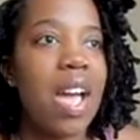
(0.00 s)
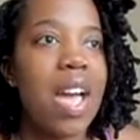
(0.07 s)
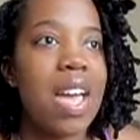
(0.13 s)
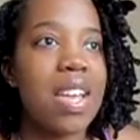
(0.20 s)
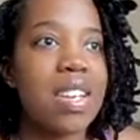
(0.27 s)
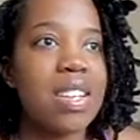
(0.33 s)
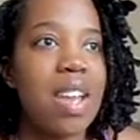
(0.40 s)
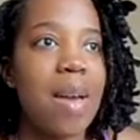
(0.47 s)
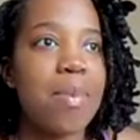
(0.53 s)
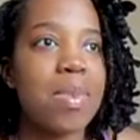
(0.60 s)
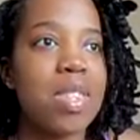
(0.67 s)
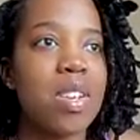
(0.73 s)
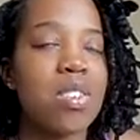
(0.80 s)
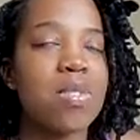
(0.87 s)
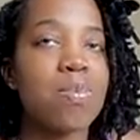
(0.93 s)
And I mean,
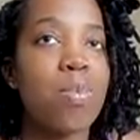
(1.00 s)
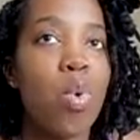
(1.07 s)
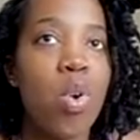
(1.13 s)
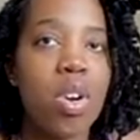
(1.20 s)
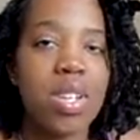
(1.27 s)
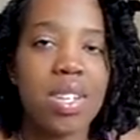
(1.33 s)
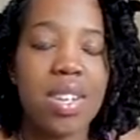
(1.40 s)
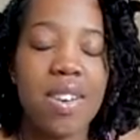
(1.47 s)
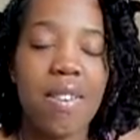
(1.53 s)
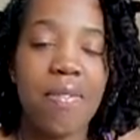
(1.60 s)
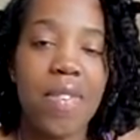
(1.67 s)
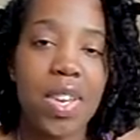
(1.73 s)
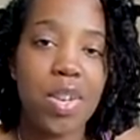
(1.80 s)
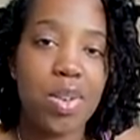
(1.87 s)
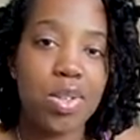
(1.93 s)
there's more than enough
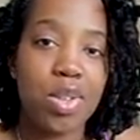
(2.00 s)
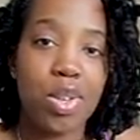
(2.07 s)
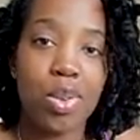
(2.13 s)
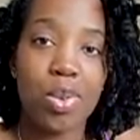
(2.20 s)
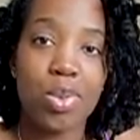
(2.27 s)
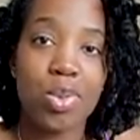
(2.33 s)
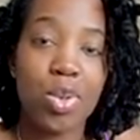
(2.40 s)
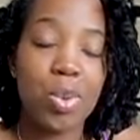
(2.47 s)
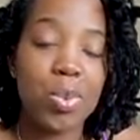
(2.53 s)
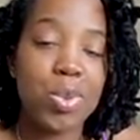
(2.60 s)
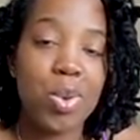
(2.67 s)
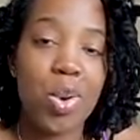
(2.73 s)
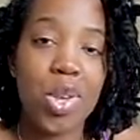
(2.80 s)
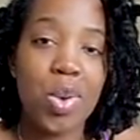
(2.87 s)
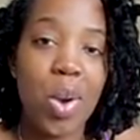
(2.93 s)
videos on YouTube
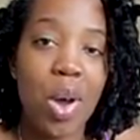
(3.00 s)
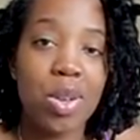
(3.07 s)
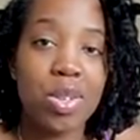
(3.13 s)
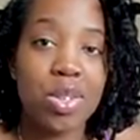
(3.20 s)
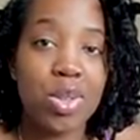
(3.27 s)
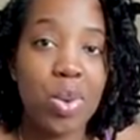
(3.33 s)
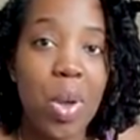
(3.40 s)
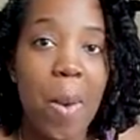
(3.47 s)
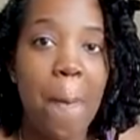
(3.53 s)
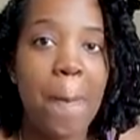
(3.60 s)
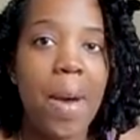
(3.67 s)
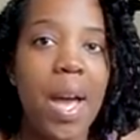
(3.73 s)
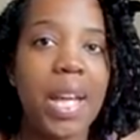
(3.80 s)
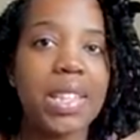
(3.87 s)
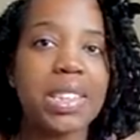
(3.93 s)
showing you how to do it.
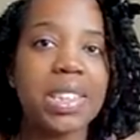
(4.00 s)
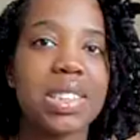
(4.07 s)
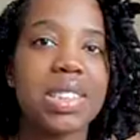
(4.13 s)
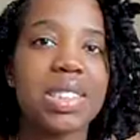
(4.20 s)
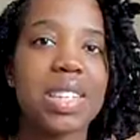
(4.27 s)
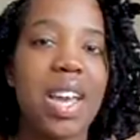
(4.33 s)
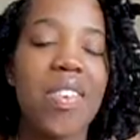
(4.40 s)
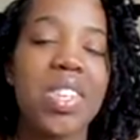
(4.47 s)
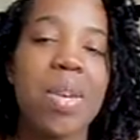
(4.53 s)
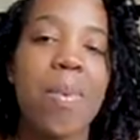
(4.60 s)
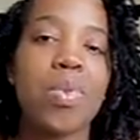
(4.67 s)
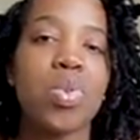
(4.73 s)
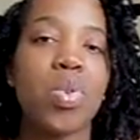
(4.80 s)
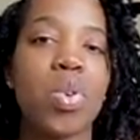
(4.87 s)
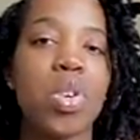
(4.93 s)
But I just, every time I'm
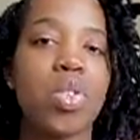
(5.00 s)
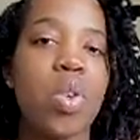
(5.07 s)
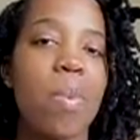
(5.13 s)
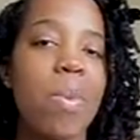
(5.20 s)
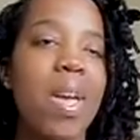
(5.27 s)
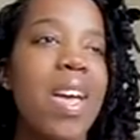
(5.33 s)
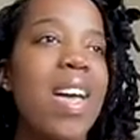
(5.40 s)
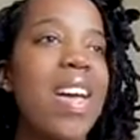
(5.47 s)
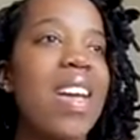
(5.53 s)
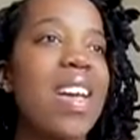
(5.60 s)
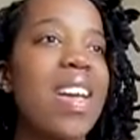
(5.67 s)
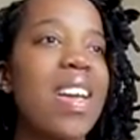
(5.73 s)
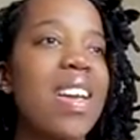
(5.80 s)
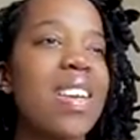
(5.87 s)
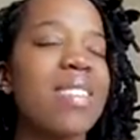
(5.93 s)
going to do it, I'm like,
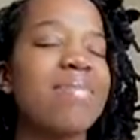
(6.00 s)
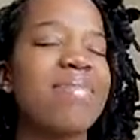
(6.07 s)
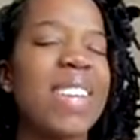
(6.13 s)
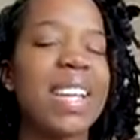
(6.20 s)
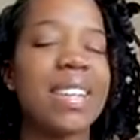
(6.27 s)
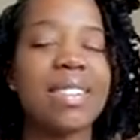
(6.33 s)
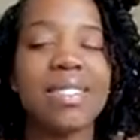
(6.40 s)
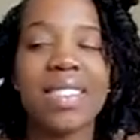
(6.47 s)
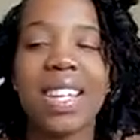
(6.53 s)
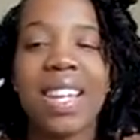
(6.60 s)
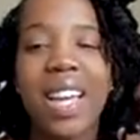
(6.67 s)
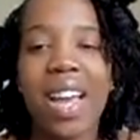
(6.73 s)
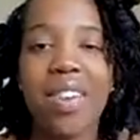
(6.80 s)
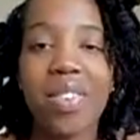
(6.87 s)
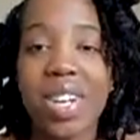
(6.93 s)
meh. Like,
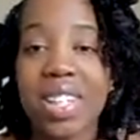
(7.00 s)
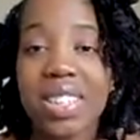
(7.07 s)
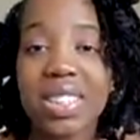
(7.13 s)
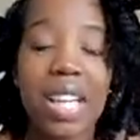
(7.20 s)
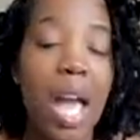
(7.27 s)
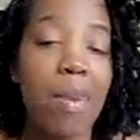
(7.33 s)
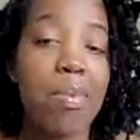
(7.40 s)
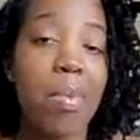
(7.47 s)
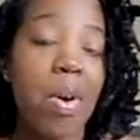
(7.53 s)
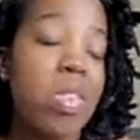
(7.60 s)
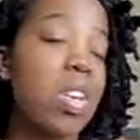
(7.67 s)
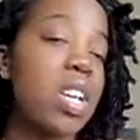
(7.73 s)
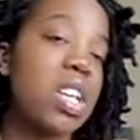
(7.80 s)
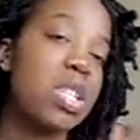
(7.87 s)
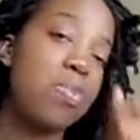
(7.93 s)
I really just can't bother.
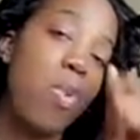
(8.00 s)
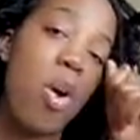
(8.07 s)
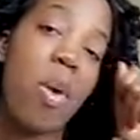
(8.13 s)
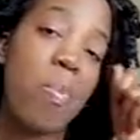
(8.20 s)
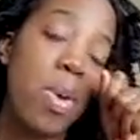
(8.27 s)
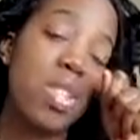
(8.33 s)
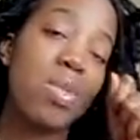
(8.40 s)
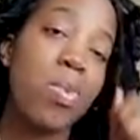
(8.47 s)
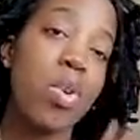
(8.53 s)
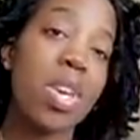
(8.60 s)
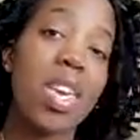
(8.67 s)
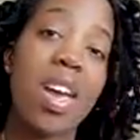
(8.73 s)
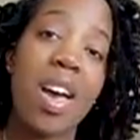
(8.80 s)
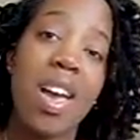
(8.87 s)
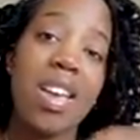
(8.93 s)
I just put on my smoky
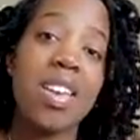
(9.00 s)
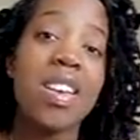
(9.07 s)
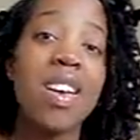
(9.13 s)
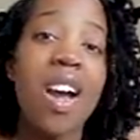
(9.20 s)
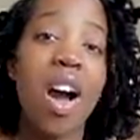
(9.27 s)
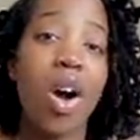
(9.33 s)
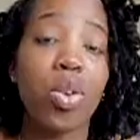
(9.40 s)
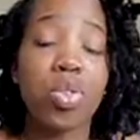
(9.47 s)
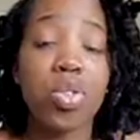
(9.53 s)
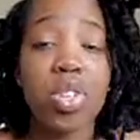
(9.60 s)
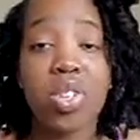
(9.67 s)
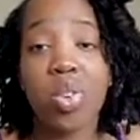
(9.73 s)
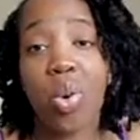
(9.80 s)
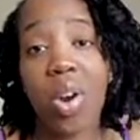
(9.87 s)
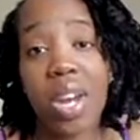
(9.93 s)
eye out to the
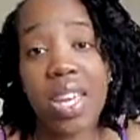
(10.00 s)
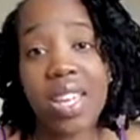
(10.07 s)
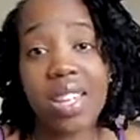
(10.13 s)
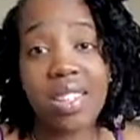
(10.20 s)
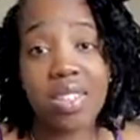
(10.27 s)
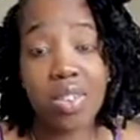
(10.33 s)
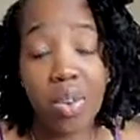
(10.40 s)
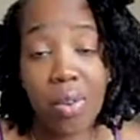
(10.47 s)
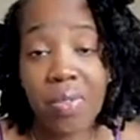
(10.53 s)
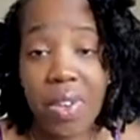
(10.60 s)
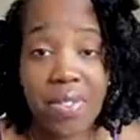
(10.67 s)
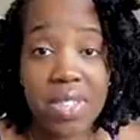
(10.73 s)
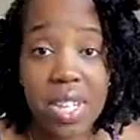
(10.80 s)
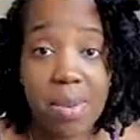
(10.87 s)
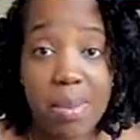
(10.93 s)
door in,
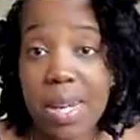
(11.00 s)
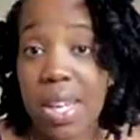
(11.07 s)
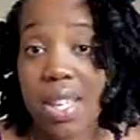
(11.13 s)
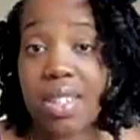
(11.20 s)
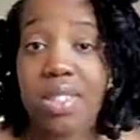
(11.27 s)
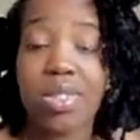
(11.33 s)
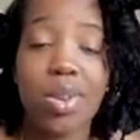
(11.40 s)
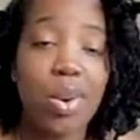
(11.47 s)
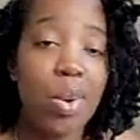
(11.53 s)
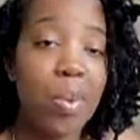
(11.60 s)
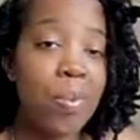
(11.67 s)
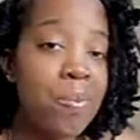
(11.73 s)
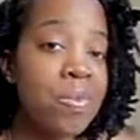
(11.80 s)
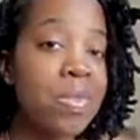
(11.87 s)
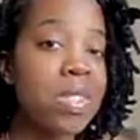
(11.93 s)
15 minutes. So,
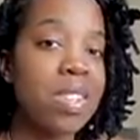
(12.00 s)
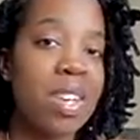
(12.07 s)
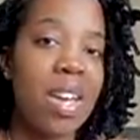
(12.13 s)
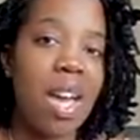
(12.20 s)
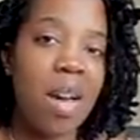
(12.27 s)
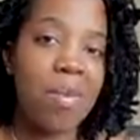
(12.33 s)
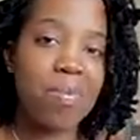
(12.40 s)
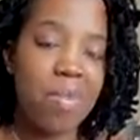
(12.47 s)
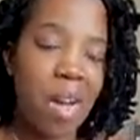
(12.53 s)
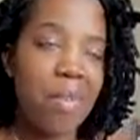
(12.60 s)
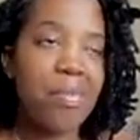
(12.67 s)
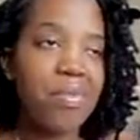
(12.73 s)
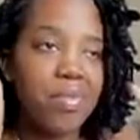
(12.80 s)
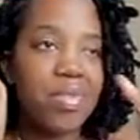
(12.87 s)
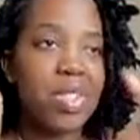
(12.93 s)
I've
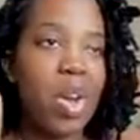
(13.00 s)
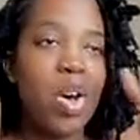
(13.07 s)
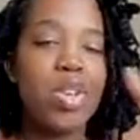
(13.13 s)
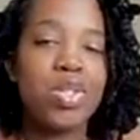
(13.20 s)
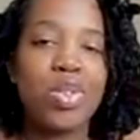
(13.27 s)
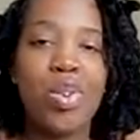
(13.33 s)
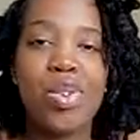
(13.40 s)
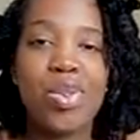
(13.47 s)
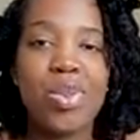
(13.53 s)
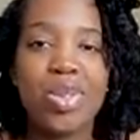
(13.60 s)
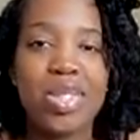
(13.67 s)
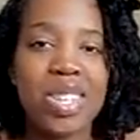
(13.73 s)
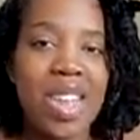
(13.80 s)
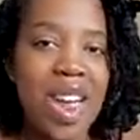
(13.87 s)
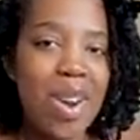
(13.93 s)
gotten so used
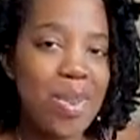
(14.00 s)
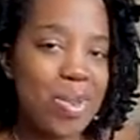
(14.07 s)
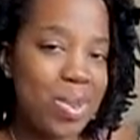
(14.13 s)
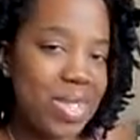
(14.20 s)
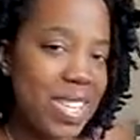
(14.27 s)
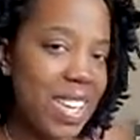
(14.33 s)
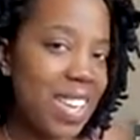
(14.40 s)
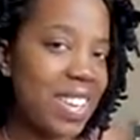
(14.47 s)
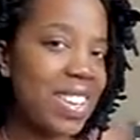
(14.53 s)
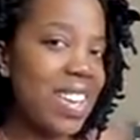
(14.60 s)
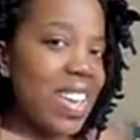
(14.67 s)
to that routine.